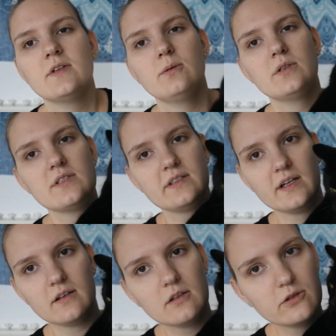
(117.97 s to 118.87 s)
You want to
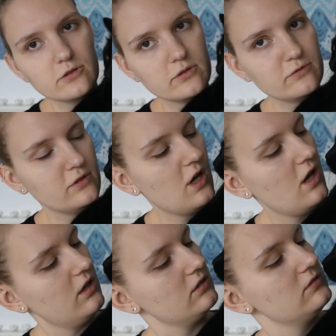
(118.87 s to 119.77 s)
say hello to the
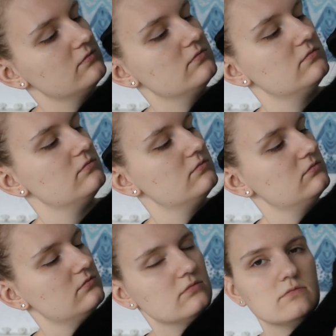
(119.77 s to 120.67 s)
vlog?
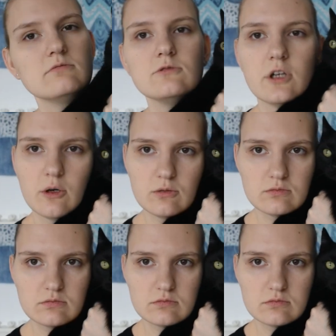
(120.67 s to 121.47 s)
No?